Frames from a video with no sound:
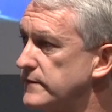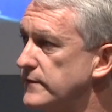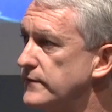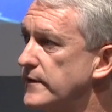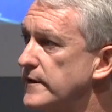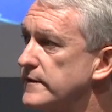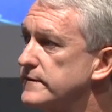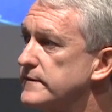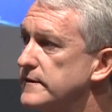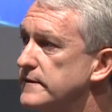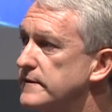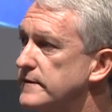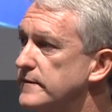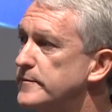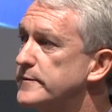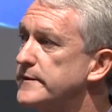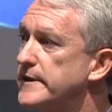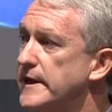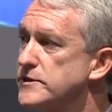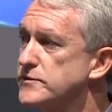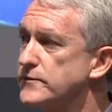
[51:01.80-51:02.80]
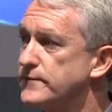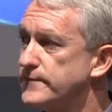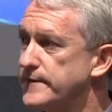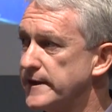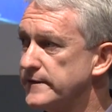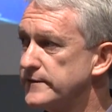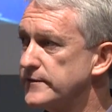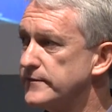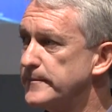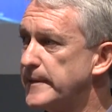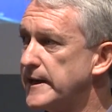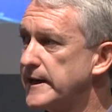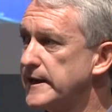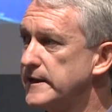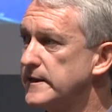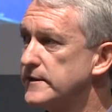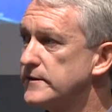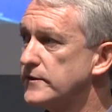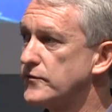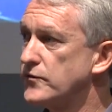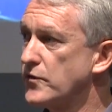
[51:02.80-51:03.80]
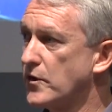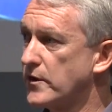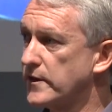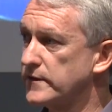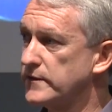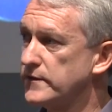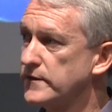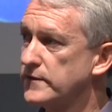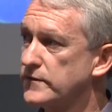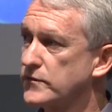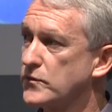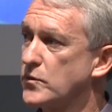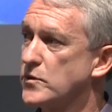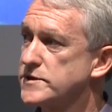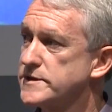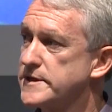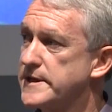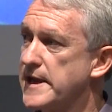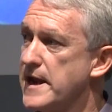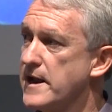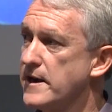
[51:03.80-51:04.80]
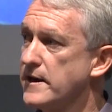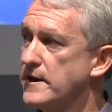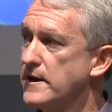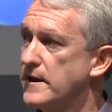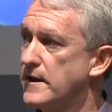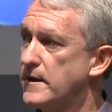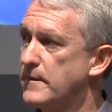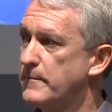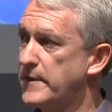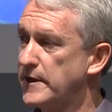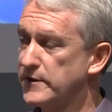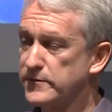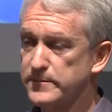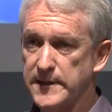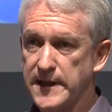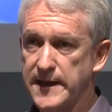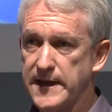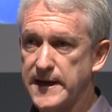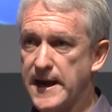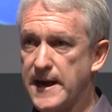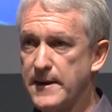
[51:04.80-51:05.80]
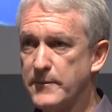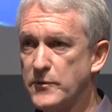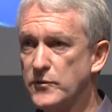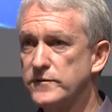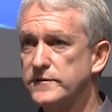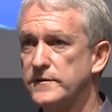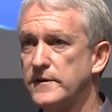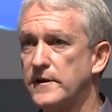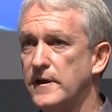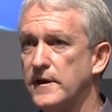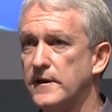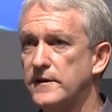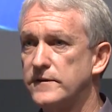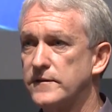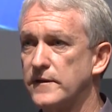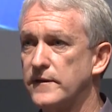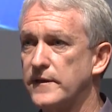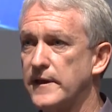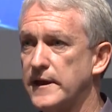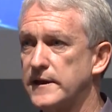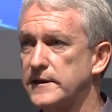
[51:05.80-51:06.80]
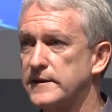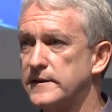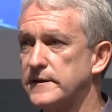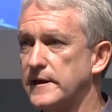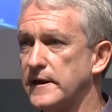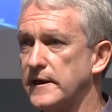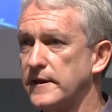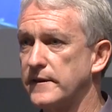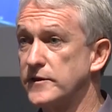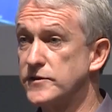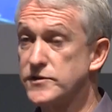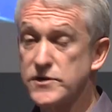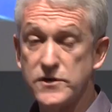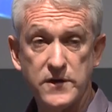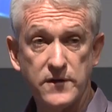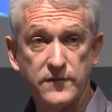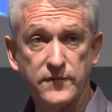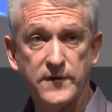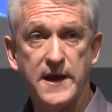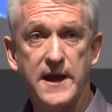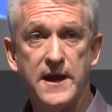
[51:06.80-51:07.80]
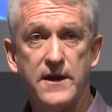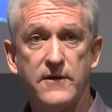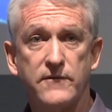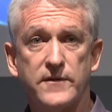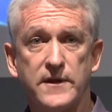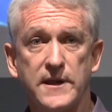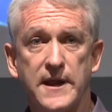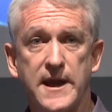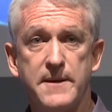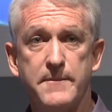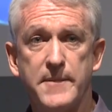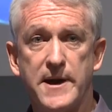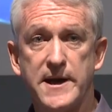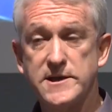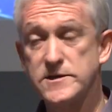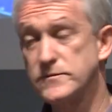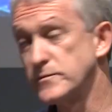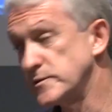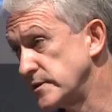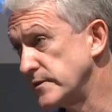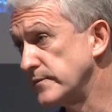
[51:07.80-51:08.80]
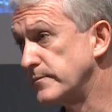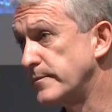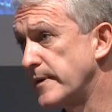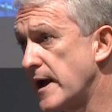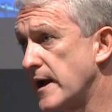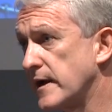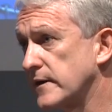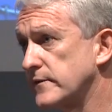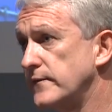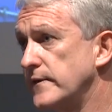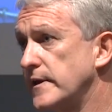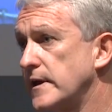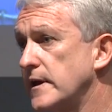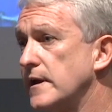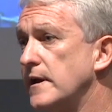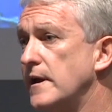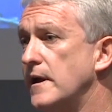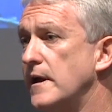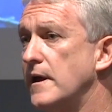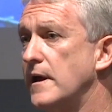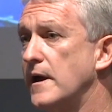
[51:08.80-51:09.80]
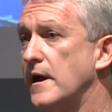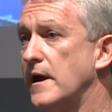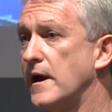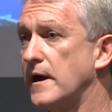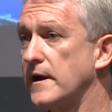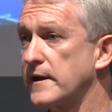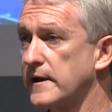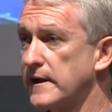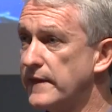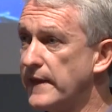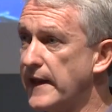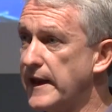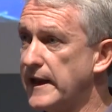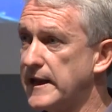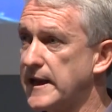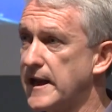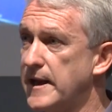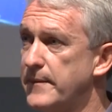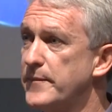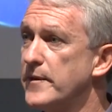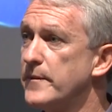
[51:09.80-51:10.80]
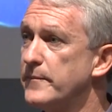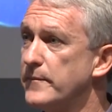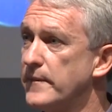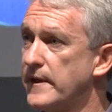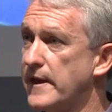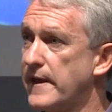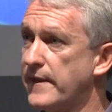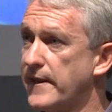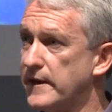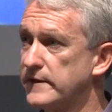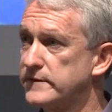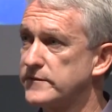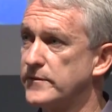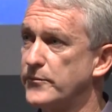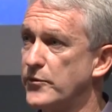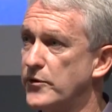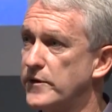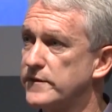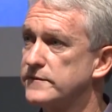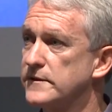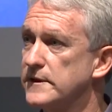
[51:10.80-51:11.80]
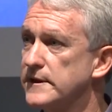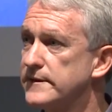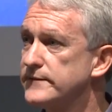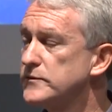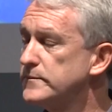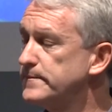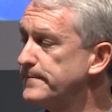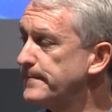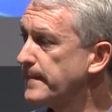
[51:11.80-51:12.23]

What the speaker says: invested substantial funds of money to try to squash down pest, plant and animals, so that the duty of care of the land manager, which is Parks Vic, can then keep them at that suppressed level.